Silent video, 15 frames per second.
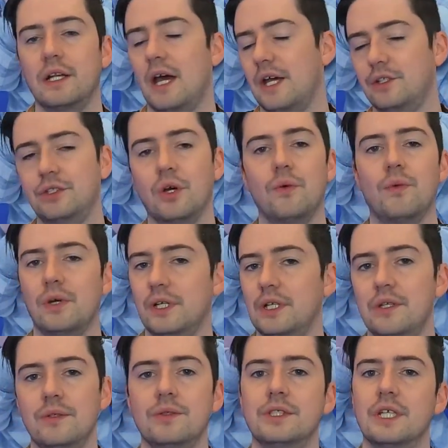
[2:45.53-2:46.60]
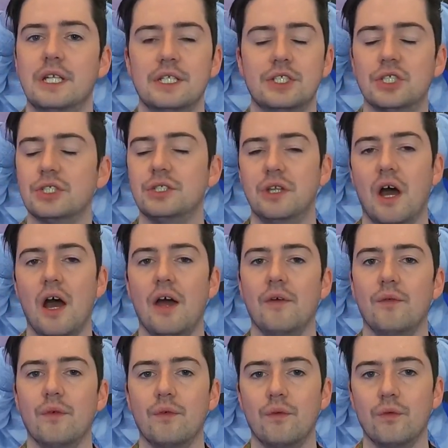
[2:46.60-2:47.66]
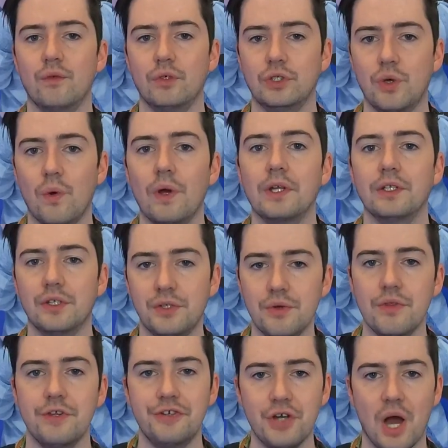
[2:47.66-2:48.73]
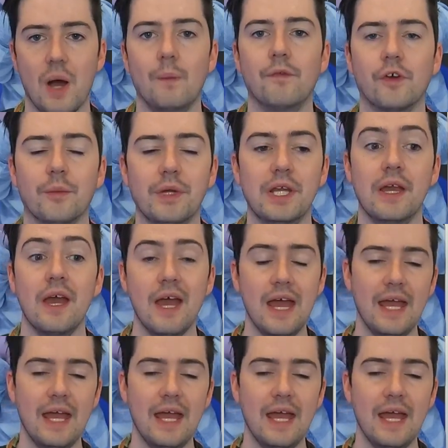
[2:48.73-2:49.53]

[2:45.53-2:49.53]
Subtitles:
I don't want to use it. It's just not going to do the job for me.